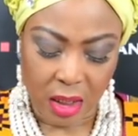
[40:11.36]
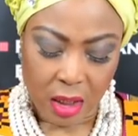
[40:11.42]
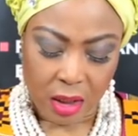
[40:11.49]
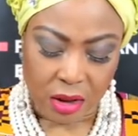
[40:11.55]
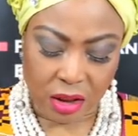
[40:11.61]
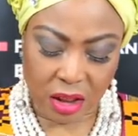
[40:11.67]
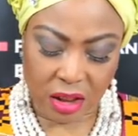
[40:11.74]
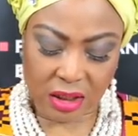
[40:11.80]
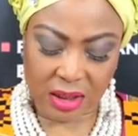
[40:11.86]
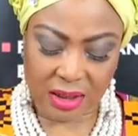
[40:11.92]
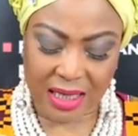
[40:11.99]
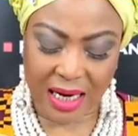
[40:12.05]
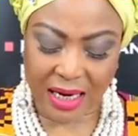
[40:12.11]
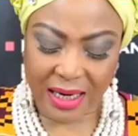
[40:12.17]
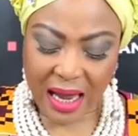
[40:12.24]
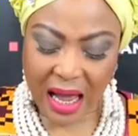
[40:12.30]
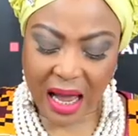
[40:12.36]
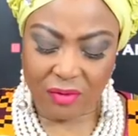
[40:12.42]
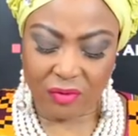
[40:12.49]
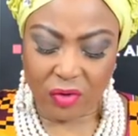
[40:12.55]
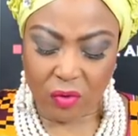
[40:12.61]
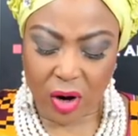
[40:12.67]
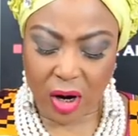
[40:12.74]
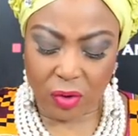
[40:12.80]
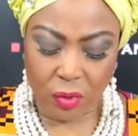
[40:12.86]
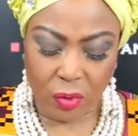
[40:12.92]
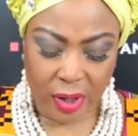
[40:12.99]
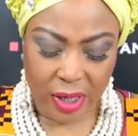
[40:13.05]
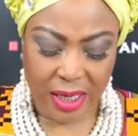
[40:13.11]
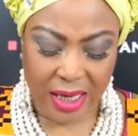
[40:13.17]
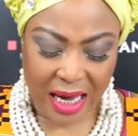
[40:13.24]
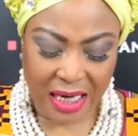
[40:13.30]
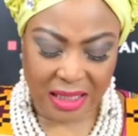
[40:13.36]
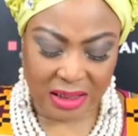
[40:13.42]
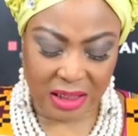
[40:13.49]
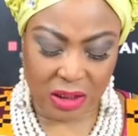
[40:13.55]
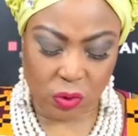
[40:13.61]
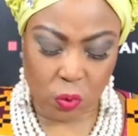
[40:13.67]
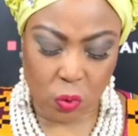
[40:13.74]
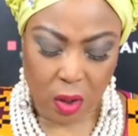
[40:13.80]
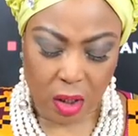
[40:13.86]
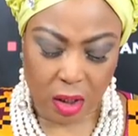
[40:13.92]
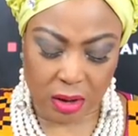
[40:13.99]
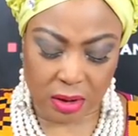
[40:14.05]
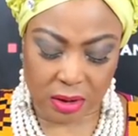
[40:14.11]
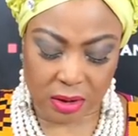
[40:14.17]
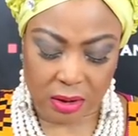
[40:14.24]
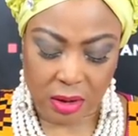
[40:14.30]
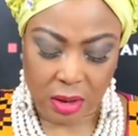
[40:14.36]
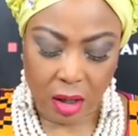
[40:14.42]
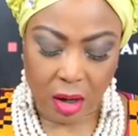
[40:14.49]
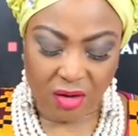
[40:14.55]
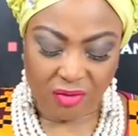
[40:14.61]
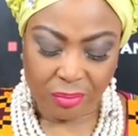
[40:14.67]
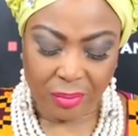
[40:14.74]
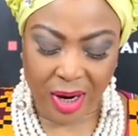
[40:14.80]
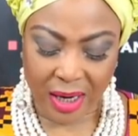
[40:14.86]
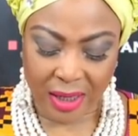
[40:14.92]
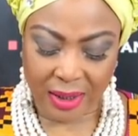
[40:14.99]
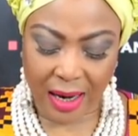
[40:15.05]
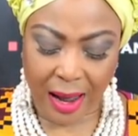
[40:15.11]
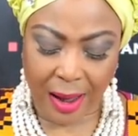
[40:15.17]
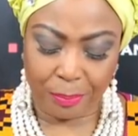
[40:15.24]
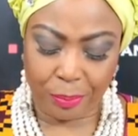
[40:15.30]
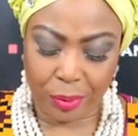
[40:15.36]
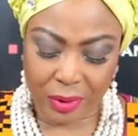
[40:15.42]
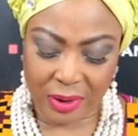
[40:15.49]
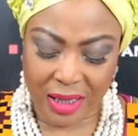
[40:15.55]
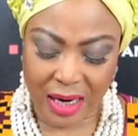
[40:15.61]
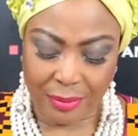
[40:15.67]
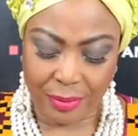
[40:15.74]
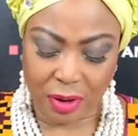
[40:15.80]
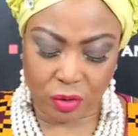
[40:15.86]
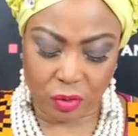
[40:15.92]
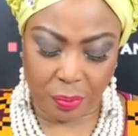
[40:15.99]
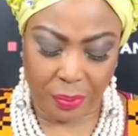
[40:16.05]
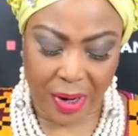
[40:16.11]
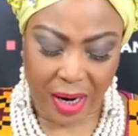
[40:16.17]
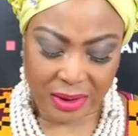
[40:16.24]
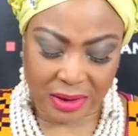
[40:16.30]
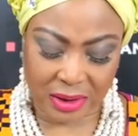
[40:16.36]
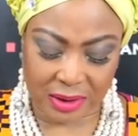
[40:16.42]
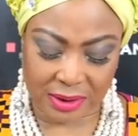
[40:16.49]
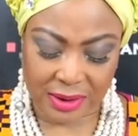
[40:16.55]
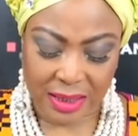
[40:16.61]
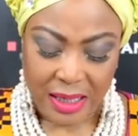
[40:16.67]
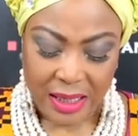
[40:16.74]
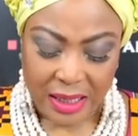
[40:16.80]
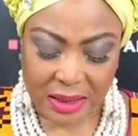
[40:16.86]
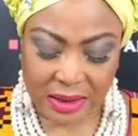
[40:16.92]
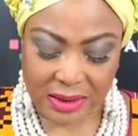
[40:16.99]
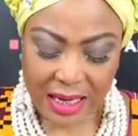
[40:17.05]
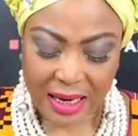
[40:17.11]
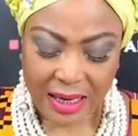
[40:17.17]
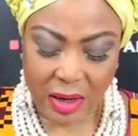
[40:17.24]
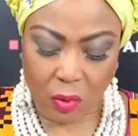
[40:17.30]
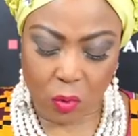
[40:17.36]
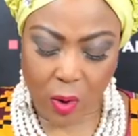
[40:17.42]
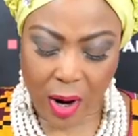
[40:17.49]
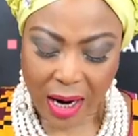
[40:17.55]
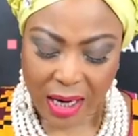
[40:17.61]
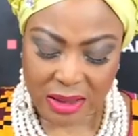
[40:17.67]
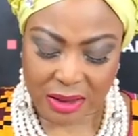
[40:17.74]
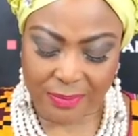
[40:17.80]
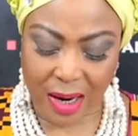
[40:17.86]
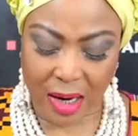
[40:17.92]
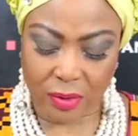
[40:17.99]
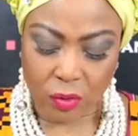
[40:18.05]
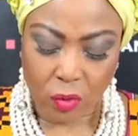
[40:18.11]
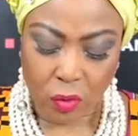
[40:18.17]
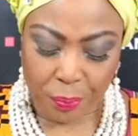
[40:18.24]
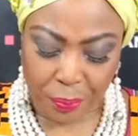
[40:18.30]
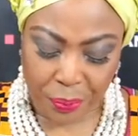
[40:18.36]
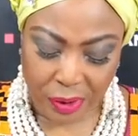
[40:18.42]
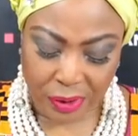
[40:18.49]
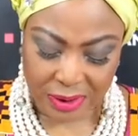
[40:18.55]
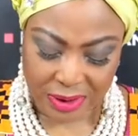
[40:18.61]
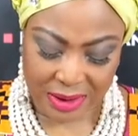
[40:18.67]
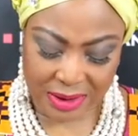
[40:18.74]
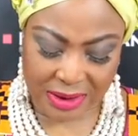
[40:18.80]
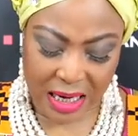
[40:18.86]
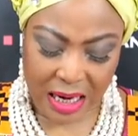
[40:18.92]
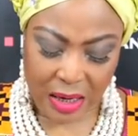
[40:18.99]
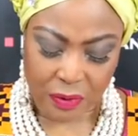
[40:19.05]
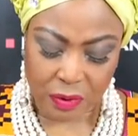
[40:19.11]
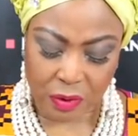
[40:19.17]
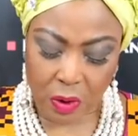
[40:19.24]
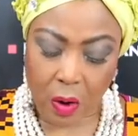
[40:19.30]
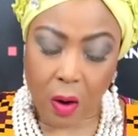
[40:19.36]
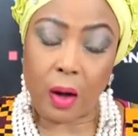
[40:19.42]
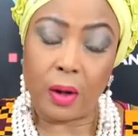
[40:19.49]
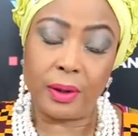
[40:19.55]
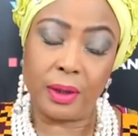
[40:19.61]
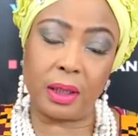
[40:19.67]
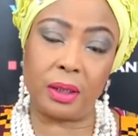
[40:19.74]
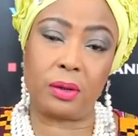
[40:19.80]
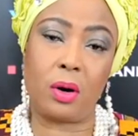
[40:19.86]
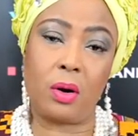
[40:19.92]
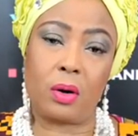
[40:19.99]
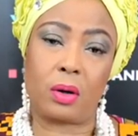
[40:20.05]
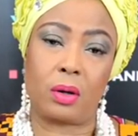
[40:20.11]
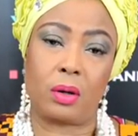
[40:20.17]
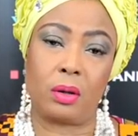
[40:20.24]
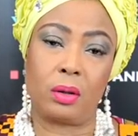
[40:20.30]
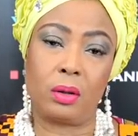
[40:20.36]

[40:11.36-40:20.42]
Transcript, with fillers: Jesus said, Everyone who hears these words of mine and put them into practice is like a wise man who built his house on the rock.